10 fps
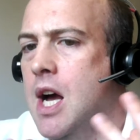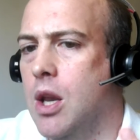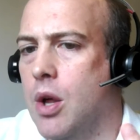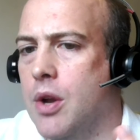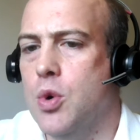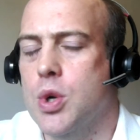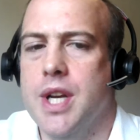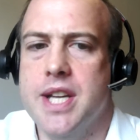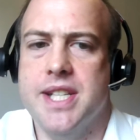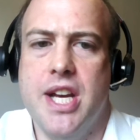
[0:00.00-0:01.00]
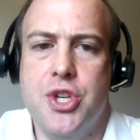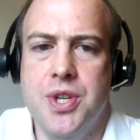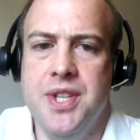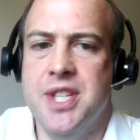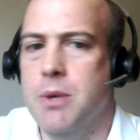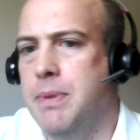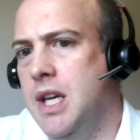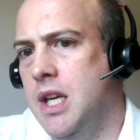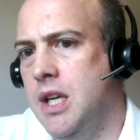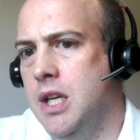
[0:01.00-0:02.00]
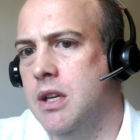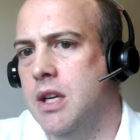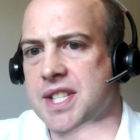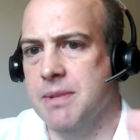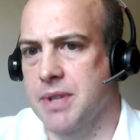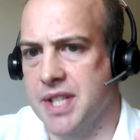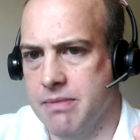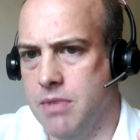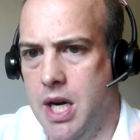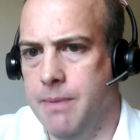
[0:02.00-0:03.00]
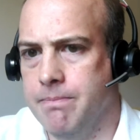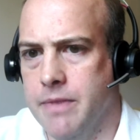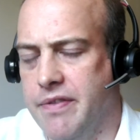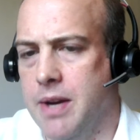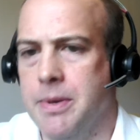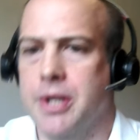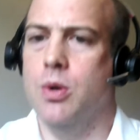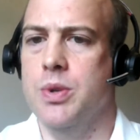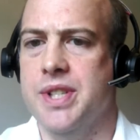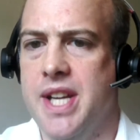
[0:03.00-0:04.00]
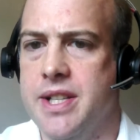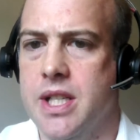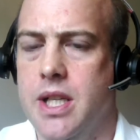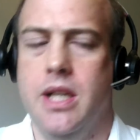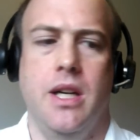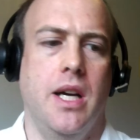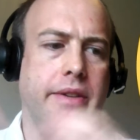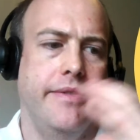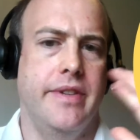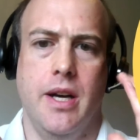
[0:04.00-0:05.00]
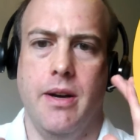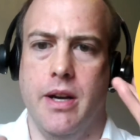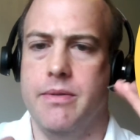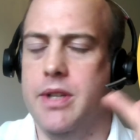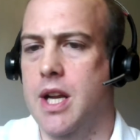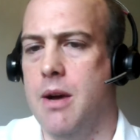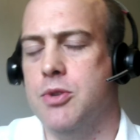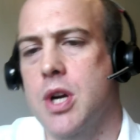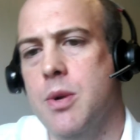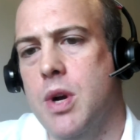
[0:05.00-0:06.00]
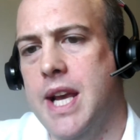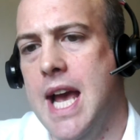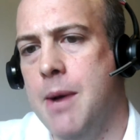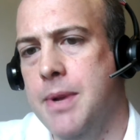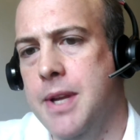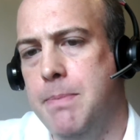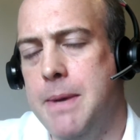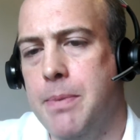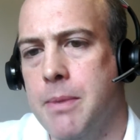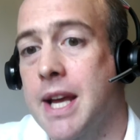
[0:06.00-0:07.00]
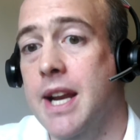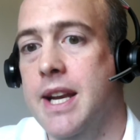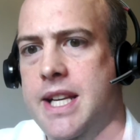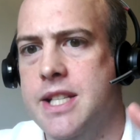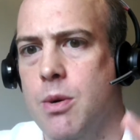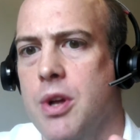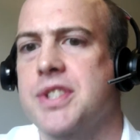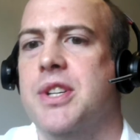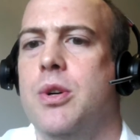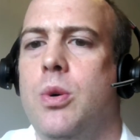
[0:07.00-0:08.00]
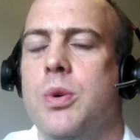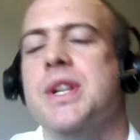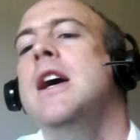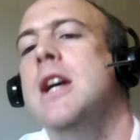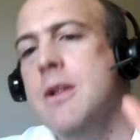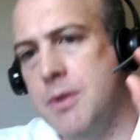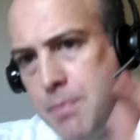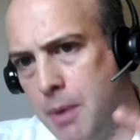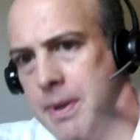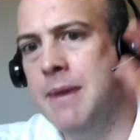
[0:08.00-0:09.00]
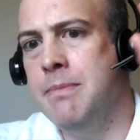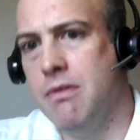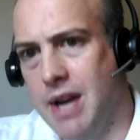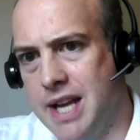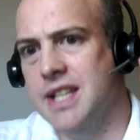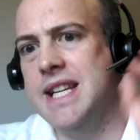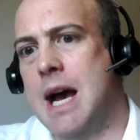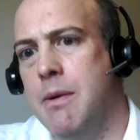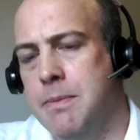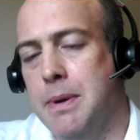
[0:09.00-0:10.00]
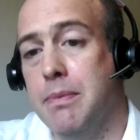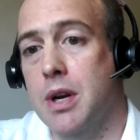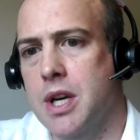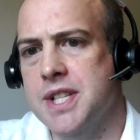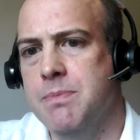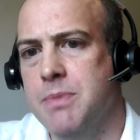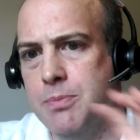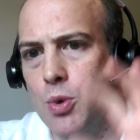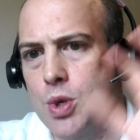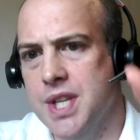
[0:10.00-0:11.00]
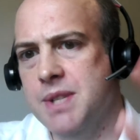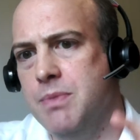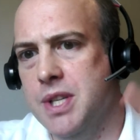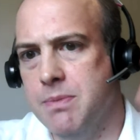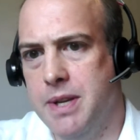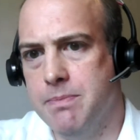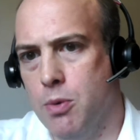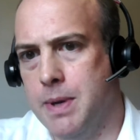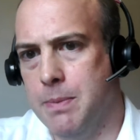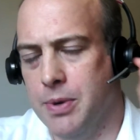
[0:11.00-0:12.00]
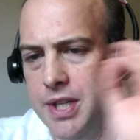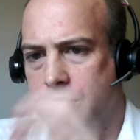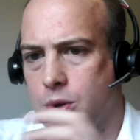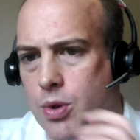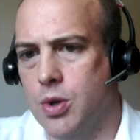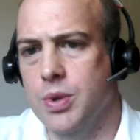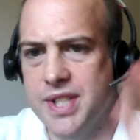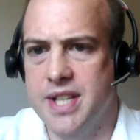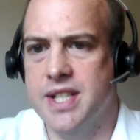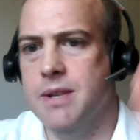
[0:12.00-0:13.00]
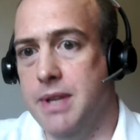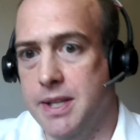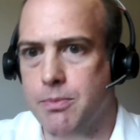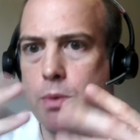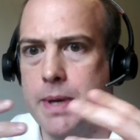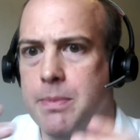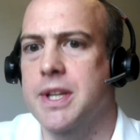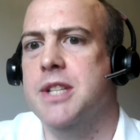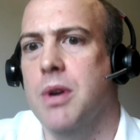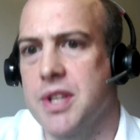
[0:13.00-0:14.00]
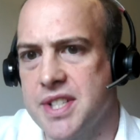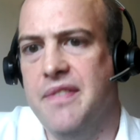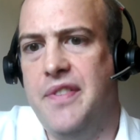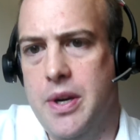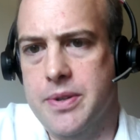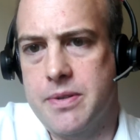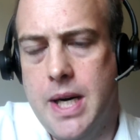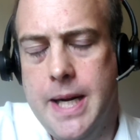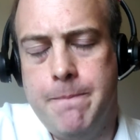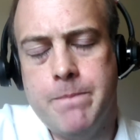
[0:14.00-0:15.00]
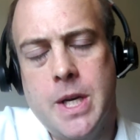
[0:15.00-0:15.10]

A lot of organizations, it'll be customers, right? If I'm in a call center and I'm trying to work out how many people I'm going to need to answer calls, it's probably going to be related to how many people are customers. More customers means more people need to call the call center, means more people need to answer the phones, right?